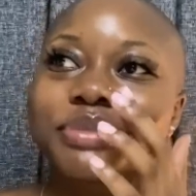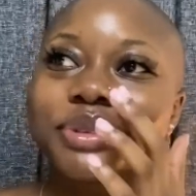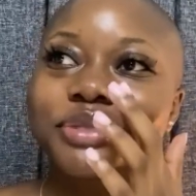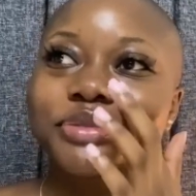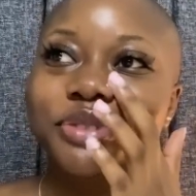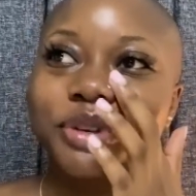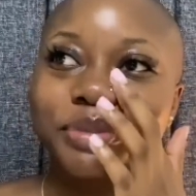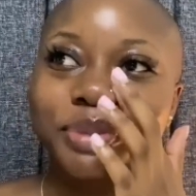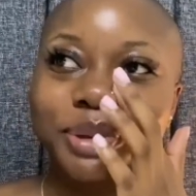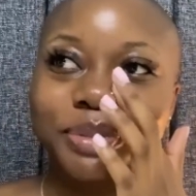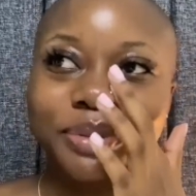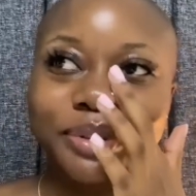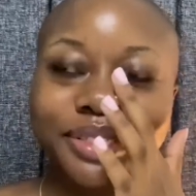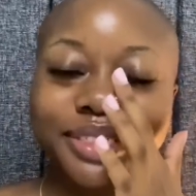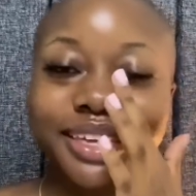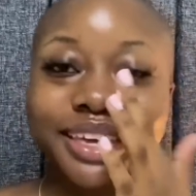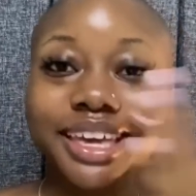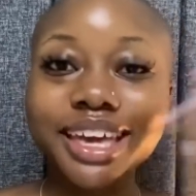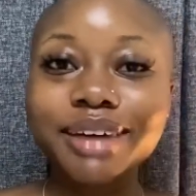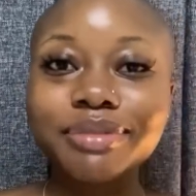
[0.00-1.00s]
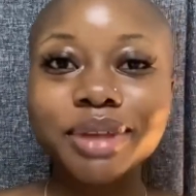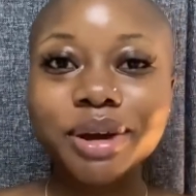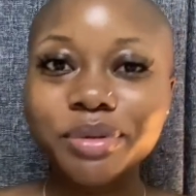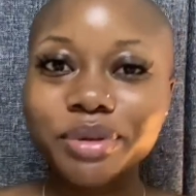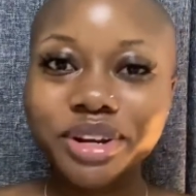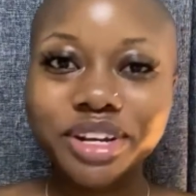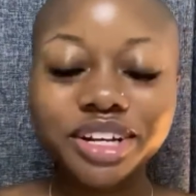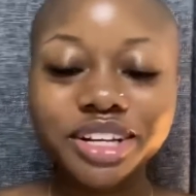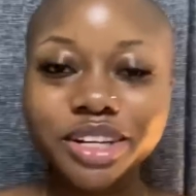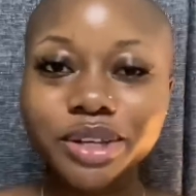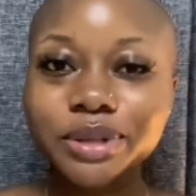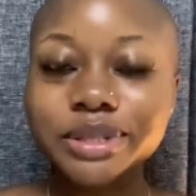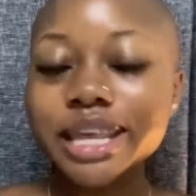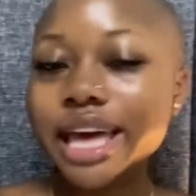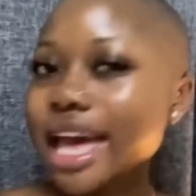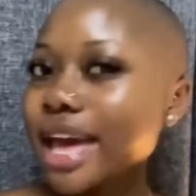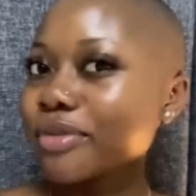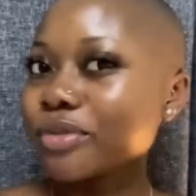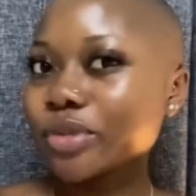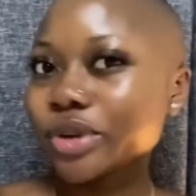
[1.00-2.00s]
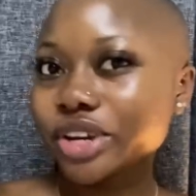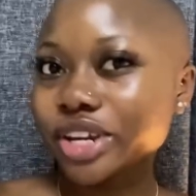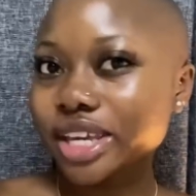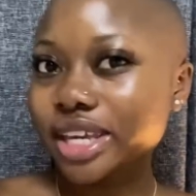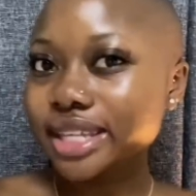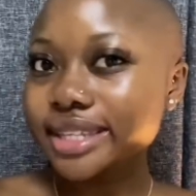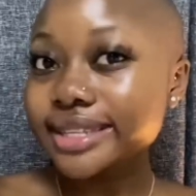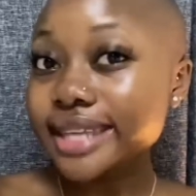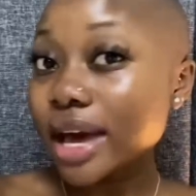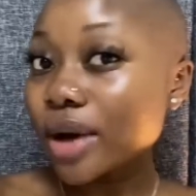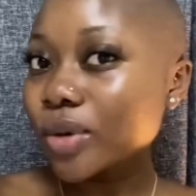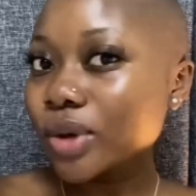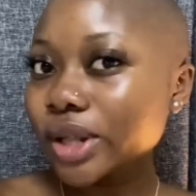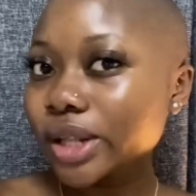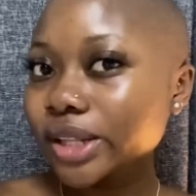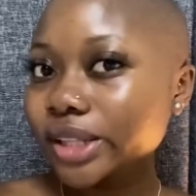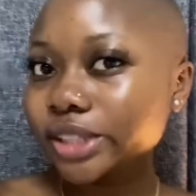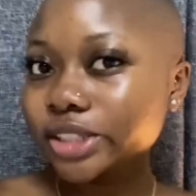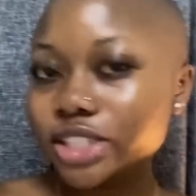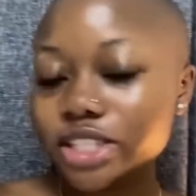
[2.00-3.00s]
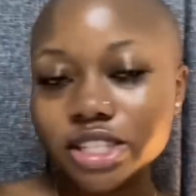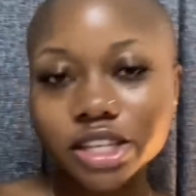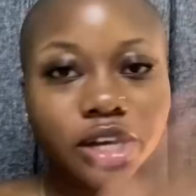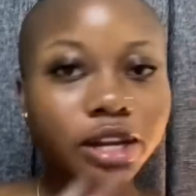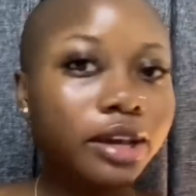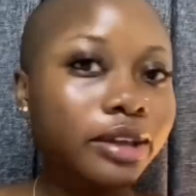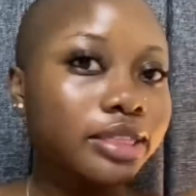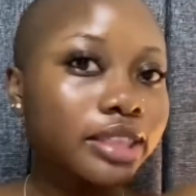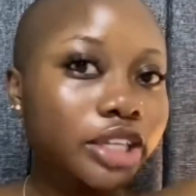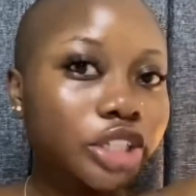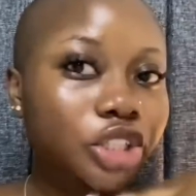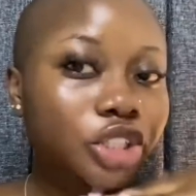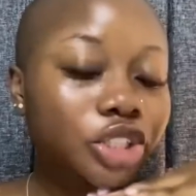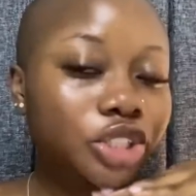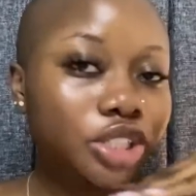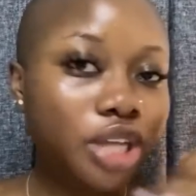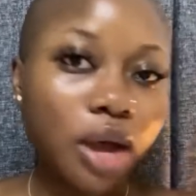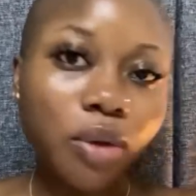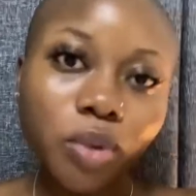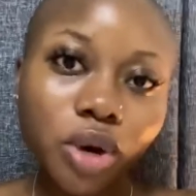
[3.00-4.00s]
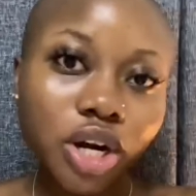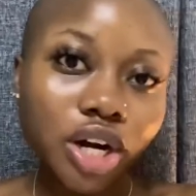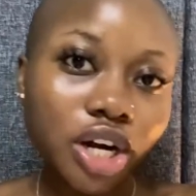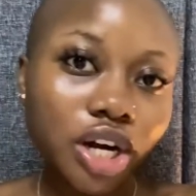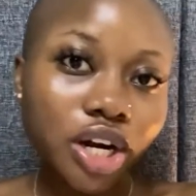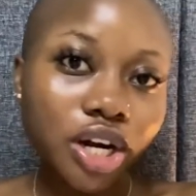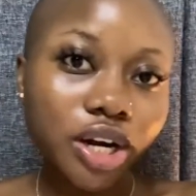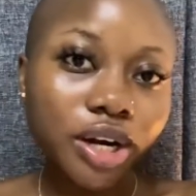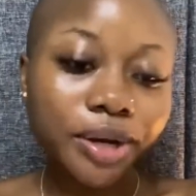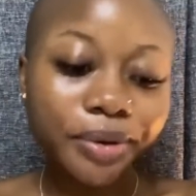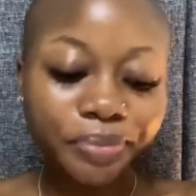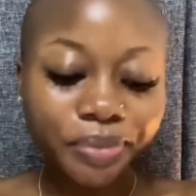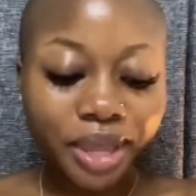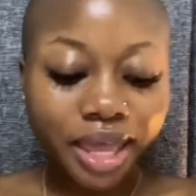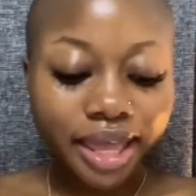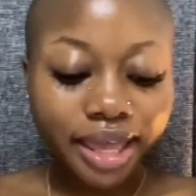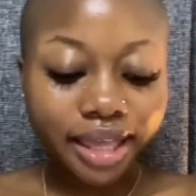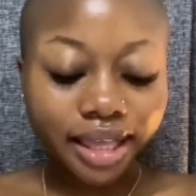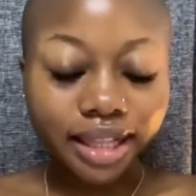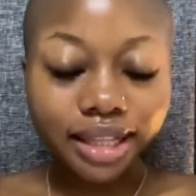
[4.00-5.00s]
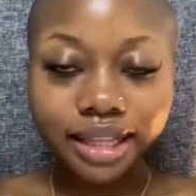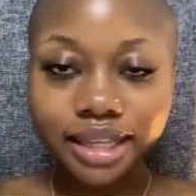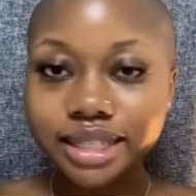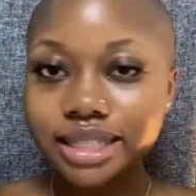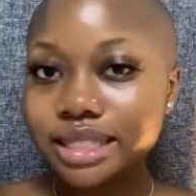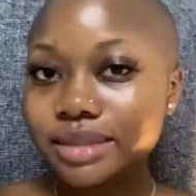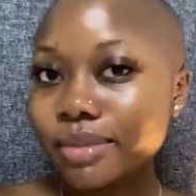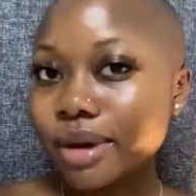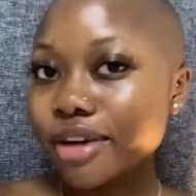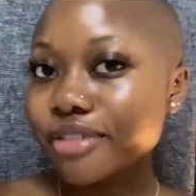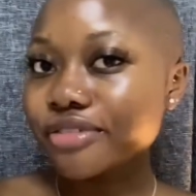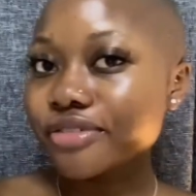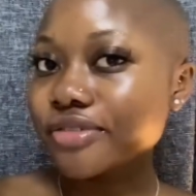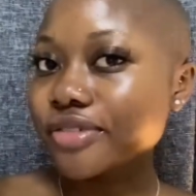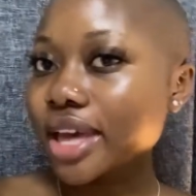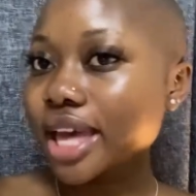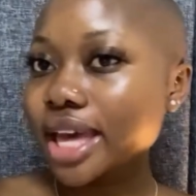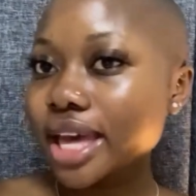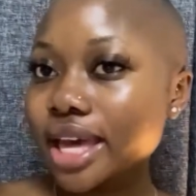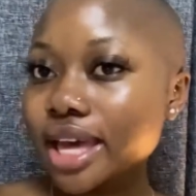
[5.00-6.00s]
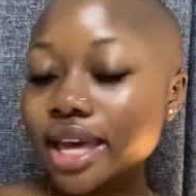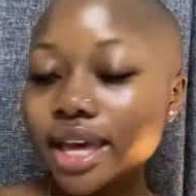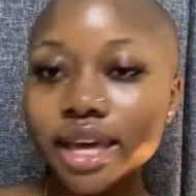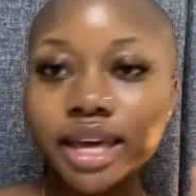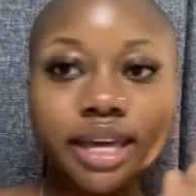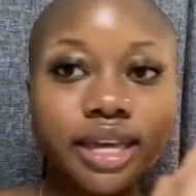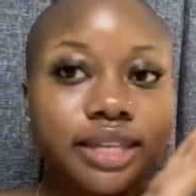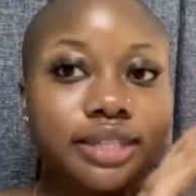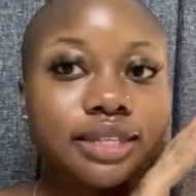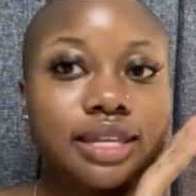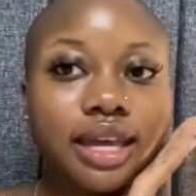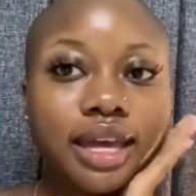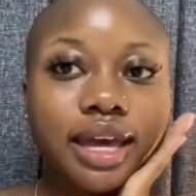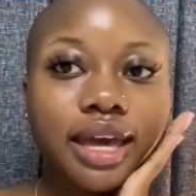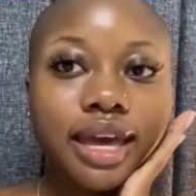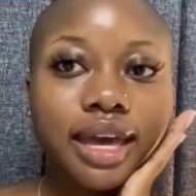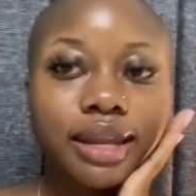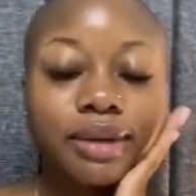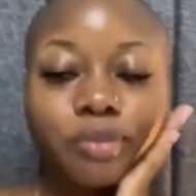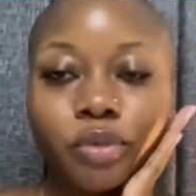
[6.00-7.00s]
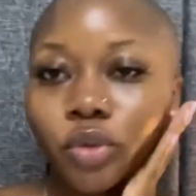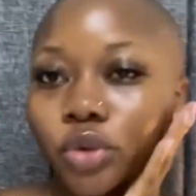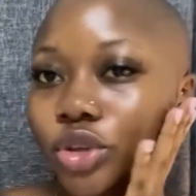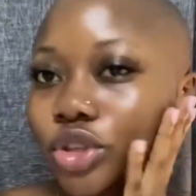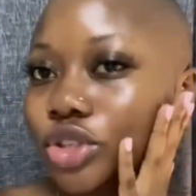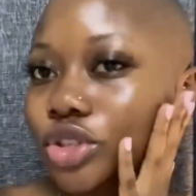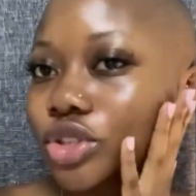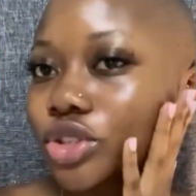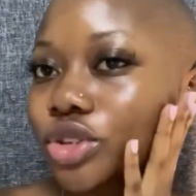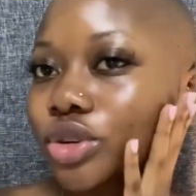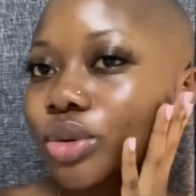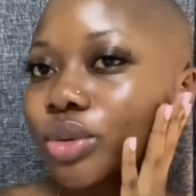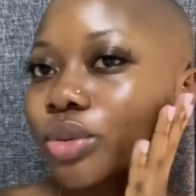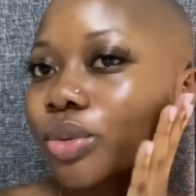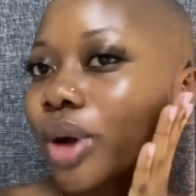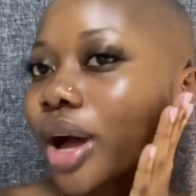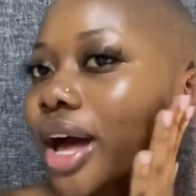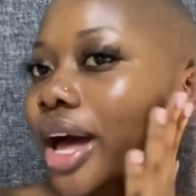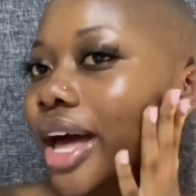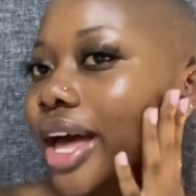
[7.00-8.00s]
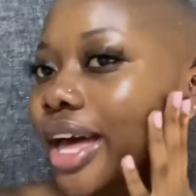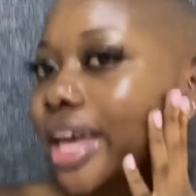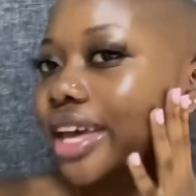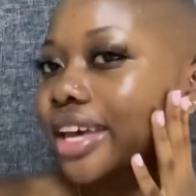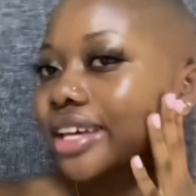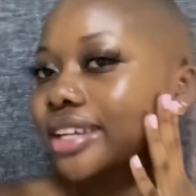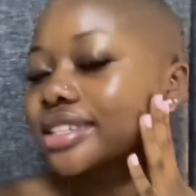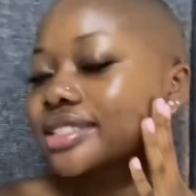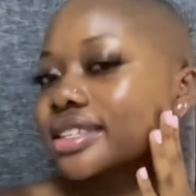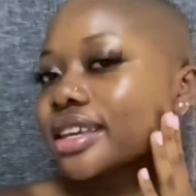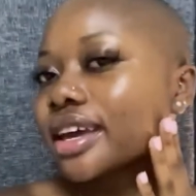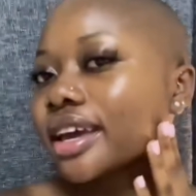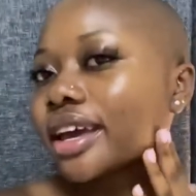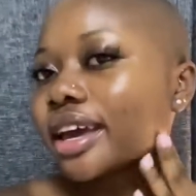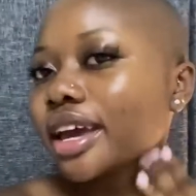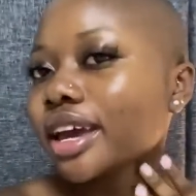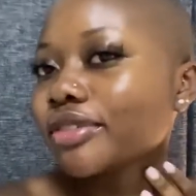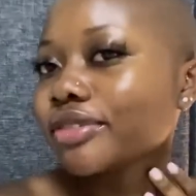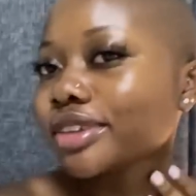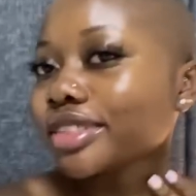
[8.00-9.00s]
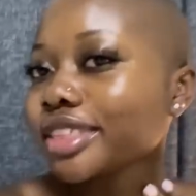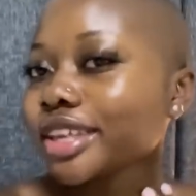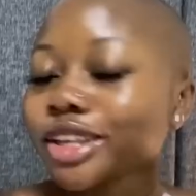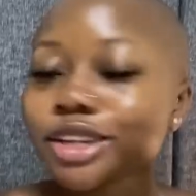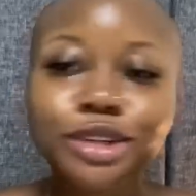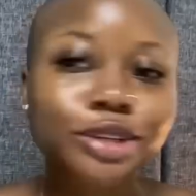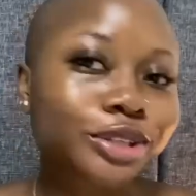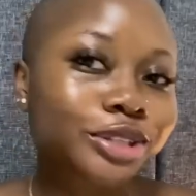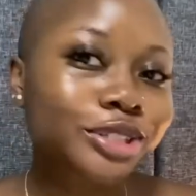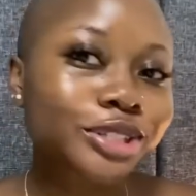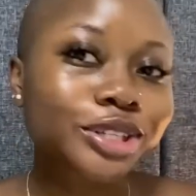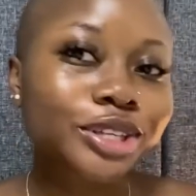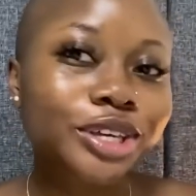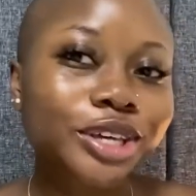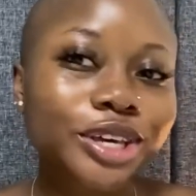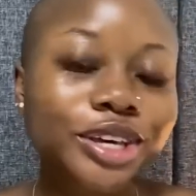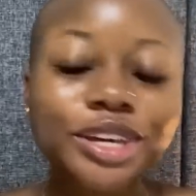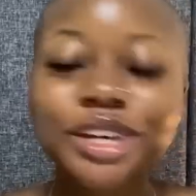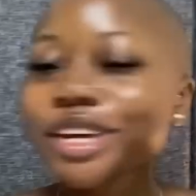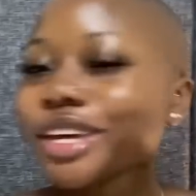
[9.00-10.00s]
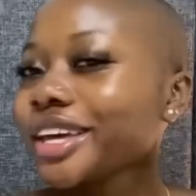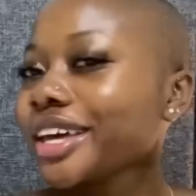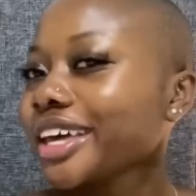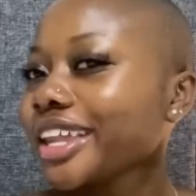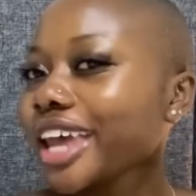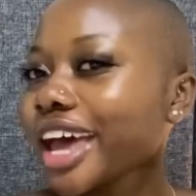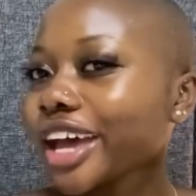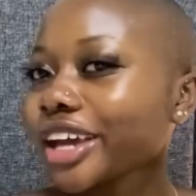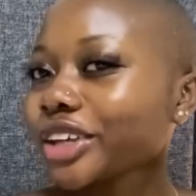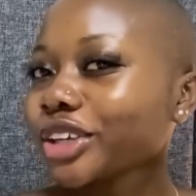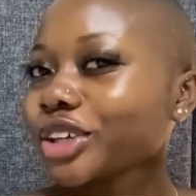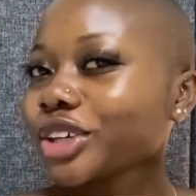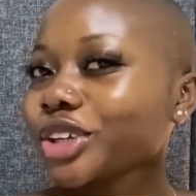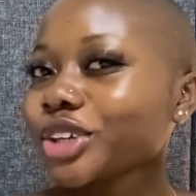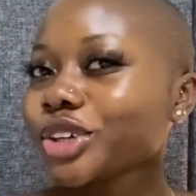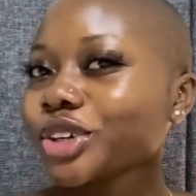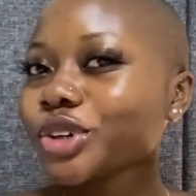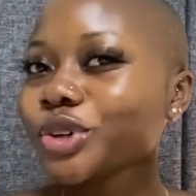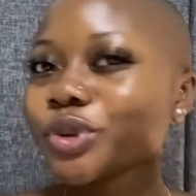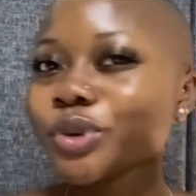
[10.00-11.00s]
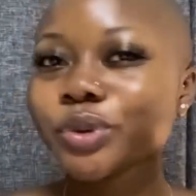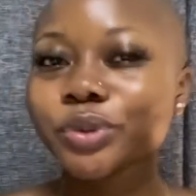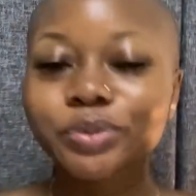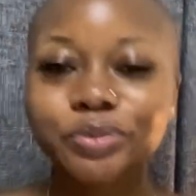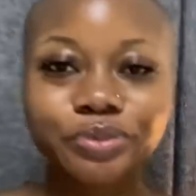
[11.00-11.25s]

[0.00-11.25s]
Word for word: Before people think I'm not wearing clothes, I am wearing a towel. Just got out the shower, cleanse my face, and moisturize. Everything looks good and cute.